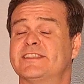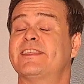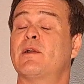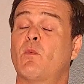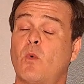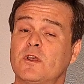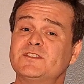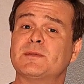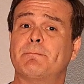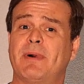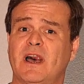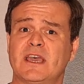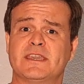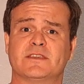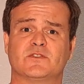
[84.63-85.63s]
that there was a
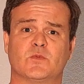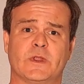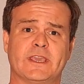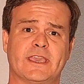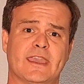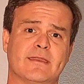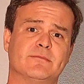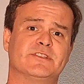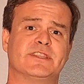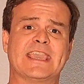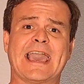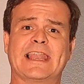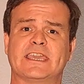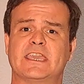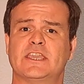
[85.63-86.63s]
bias when it came to the
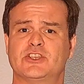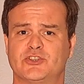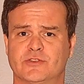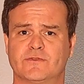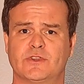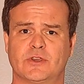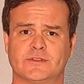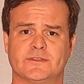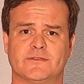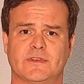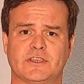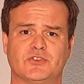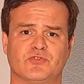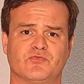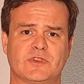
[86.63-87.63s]
allocation of
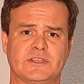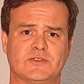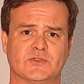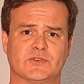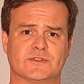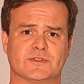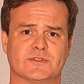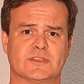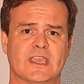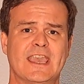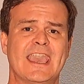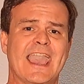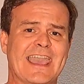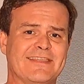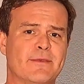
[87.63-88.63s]
conservation resources,
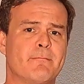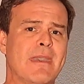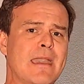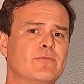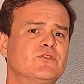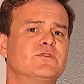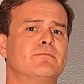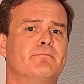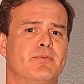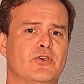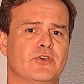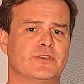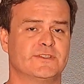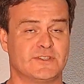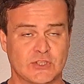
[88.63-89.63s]
and that mammals and
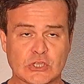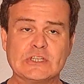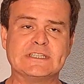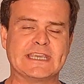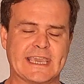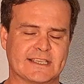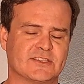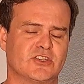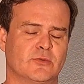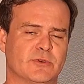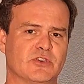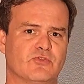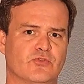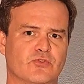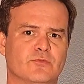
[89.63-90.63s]
birds, certain
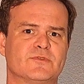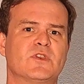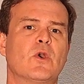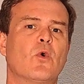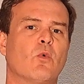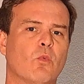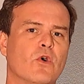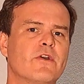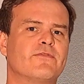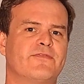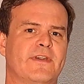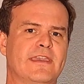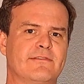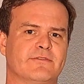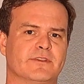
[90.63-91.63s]
taxonomic groups, were
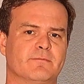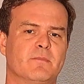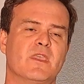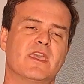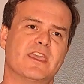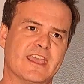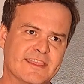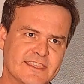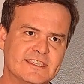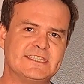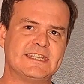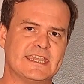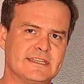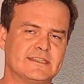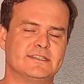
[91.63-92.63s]
favoured, and this
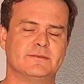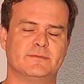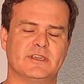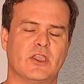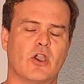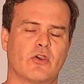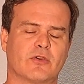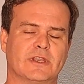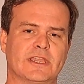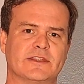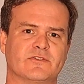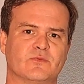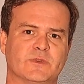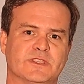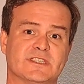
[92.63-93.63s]
tended to be
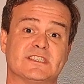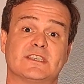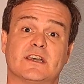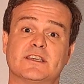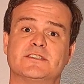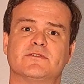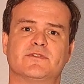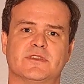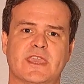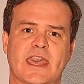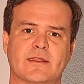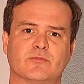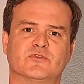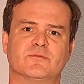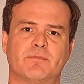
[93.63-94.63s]
correlated with the size of the
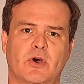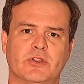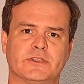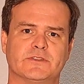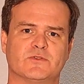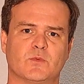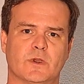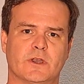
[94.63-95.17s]
animal's body as